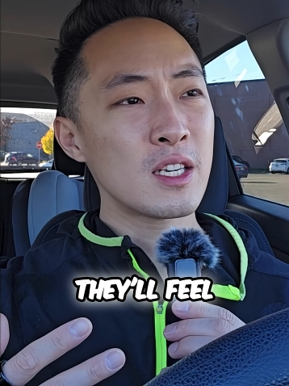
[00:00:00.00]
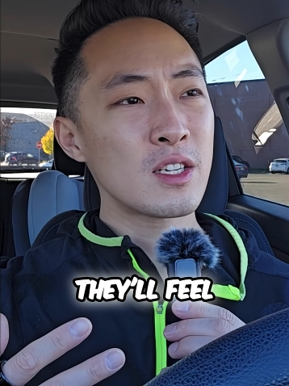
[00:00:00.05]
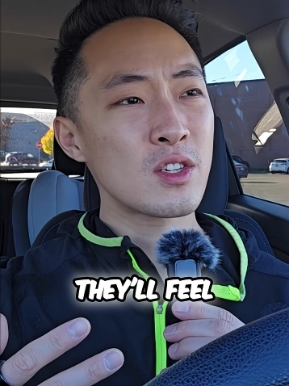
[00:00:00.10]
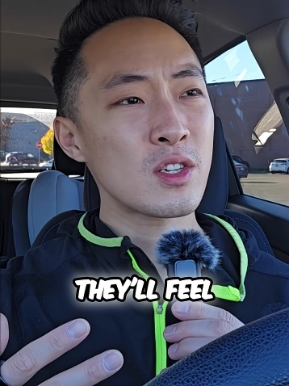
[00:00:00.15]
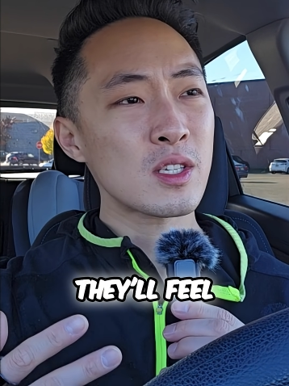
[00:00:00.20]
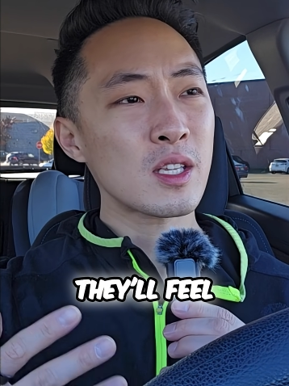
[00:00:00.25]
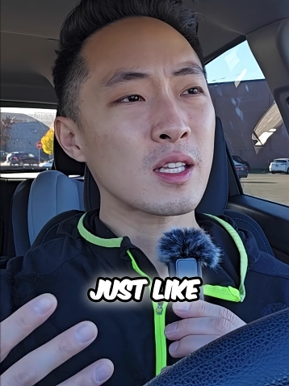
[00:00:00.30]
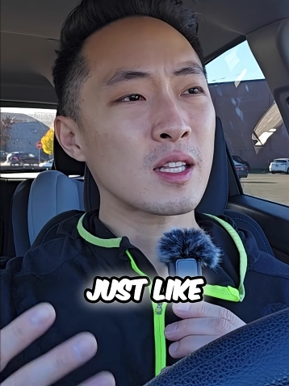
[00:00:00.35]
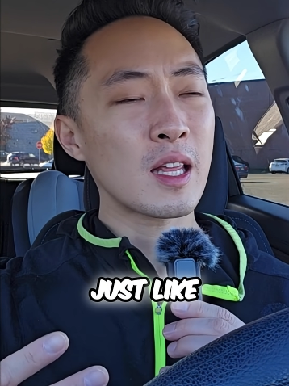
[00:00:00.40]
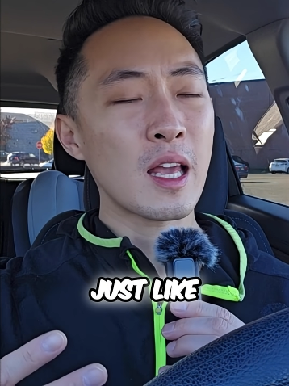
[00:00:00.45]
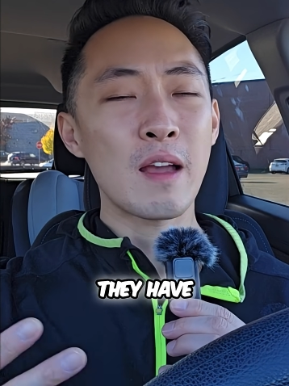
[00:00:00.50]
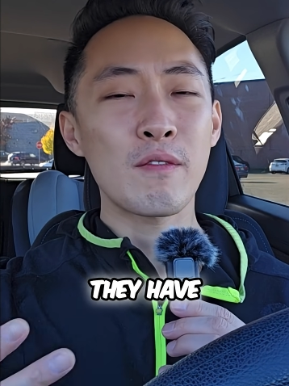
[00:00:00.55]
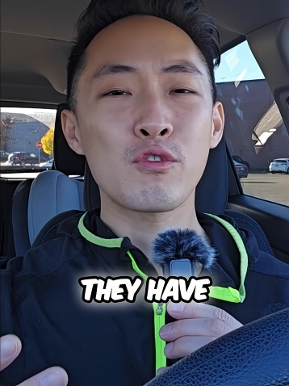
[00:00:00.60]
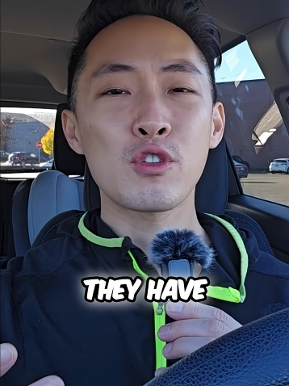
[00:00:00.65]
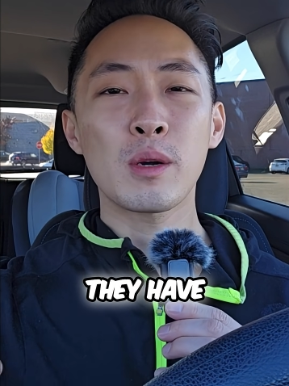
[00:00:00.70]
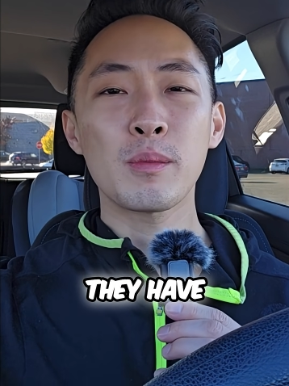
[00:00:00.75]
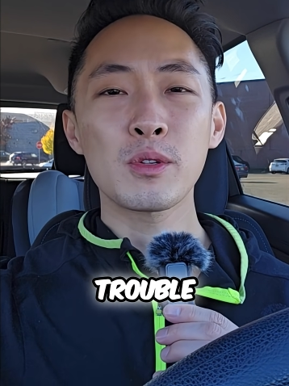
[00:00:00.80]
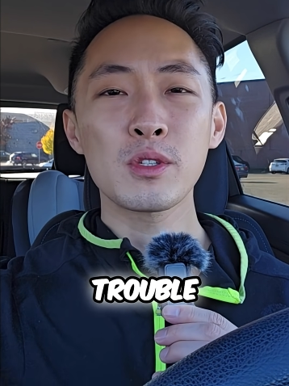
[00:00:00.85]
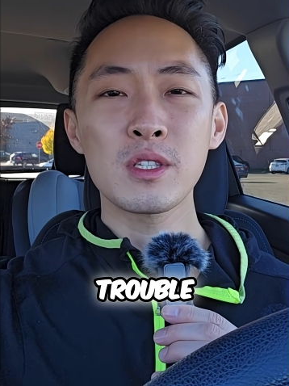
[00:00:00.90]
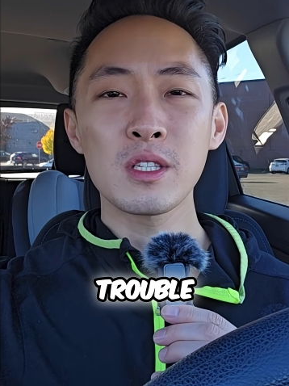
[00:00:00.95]
just like they have
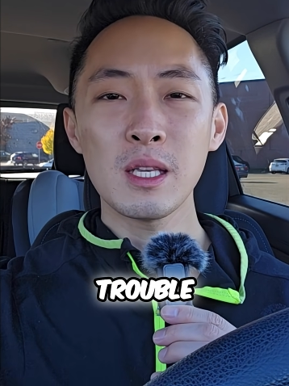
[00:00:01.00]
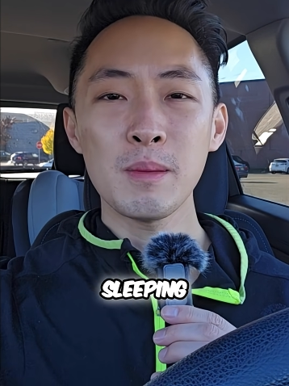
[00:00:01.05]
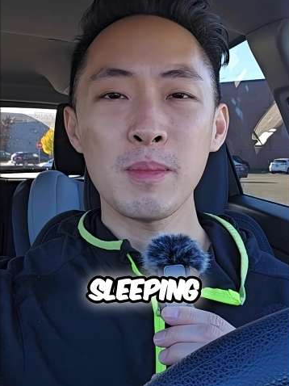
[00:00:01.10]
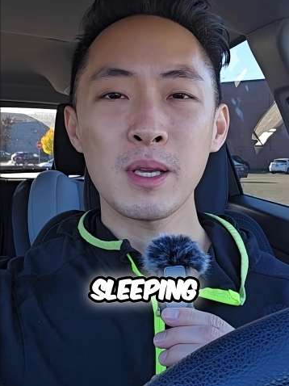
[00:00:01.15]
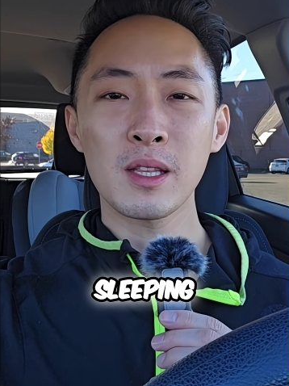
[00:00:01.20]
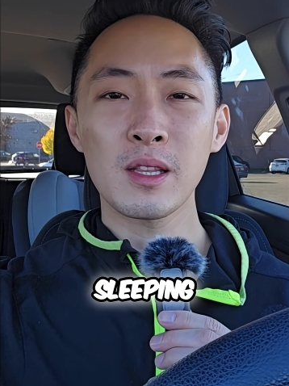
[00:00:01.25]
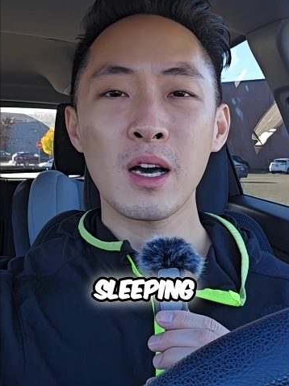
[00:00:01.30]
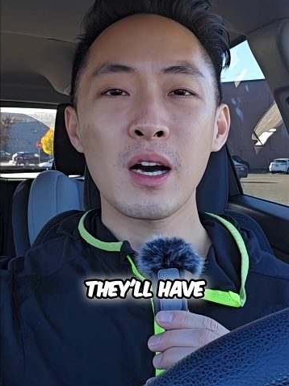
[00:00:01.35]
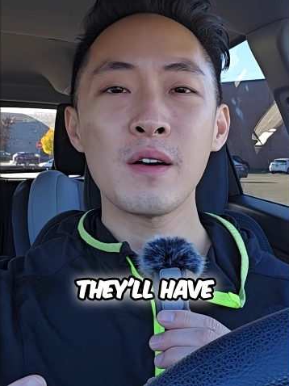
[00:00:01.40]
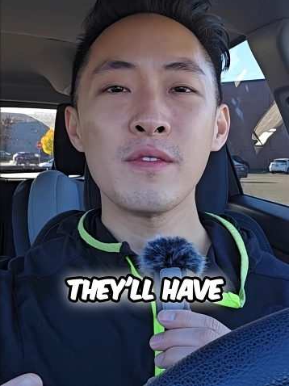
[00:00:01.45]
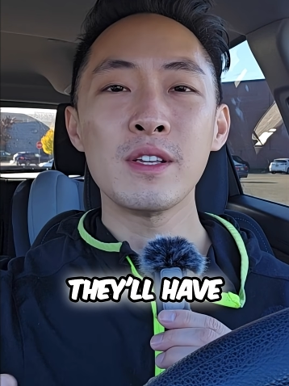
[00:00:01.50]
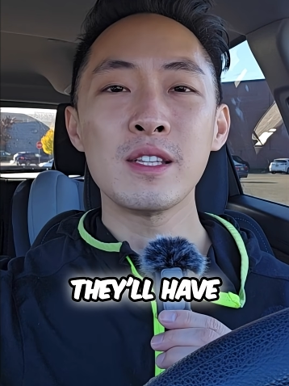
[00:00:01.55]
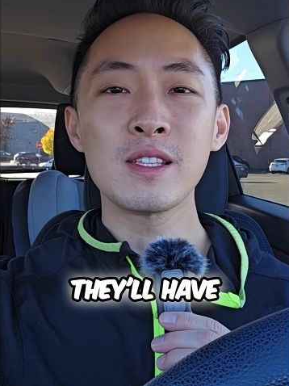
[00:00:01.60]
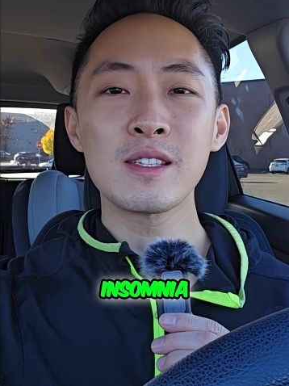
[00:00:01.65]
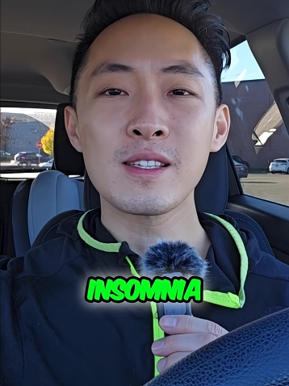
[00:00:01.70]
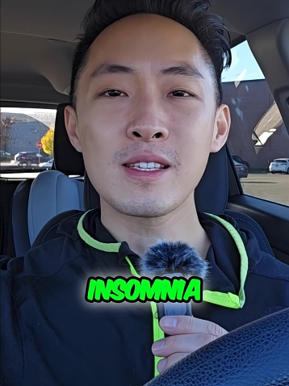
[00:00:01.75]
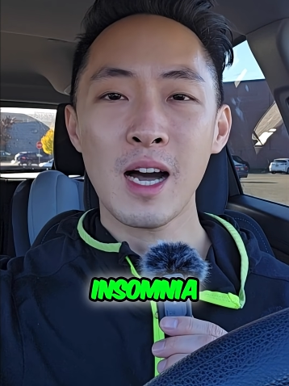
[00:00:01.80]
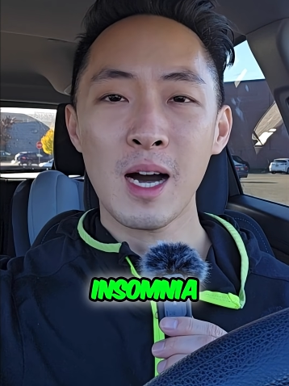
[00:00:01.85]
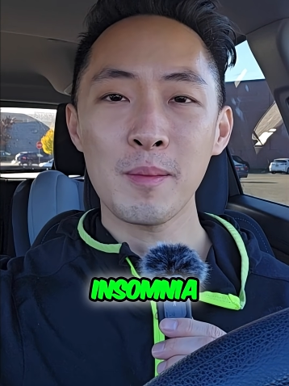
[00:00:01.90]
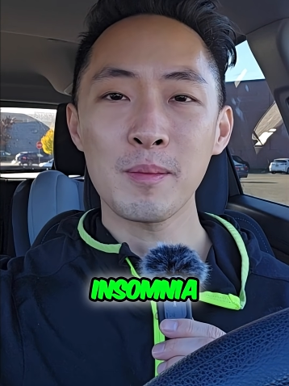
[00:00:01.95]
trouble sleeping, they'll have
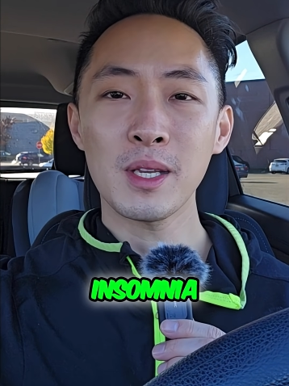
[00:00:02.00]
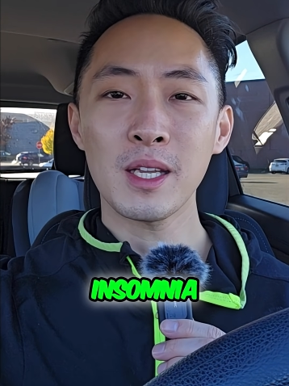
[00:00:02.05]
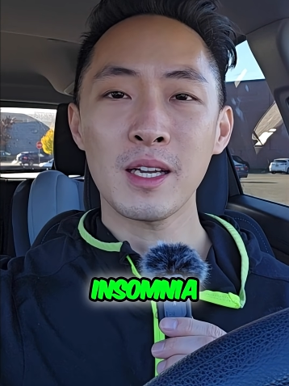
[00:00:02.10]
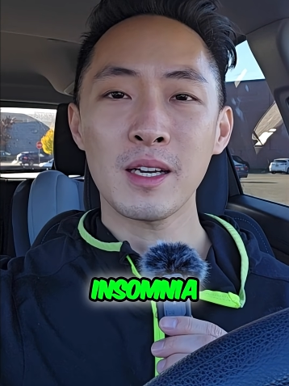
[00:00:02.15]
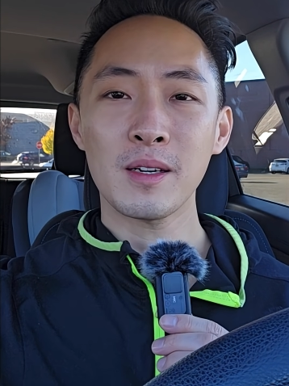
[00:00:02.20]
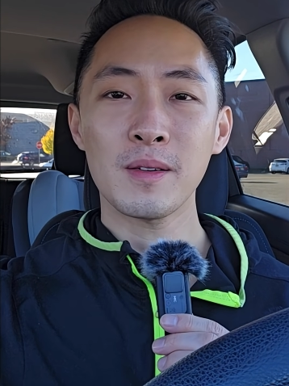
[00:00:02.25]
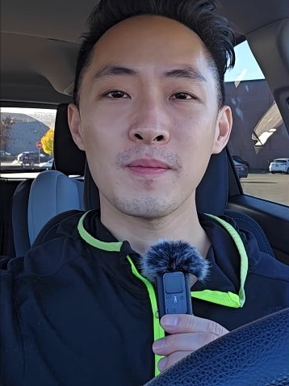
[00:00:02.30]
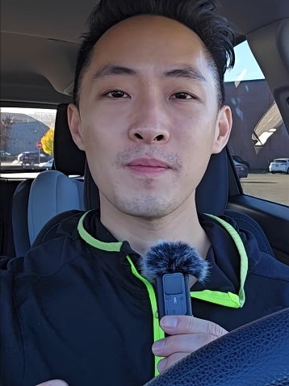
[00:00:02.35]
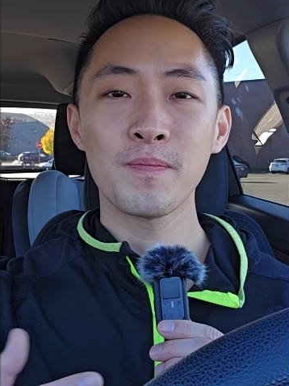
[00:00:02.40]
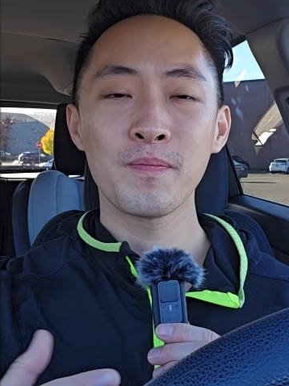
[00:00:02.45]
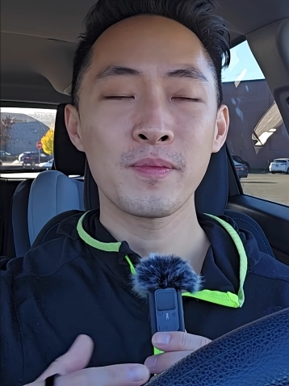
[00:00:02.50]
insomnia.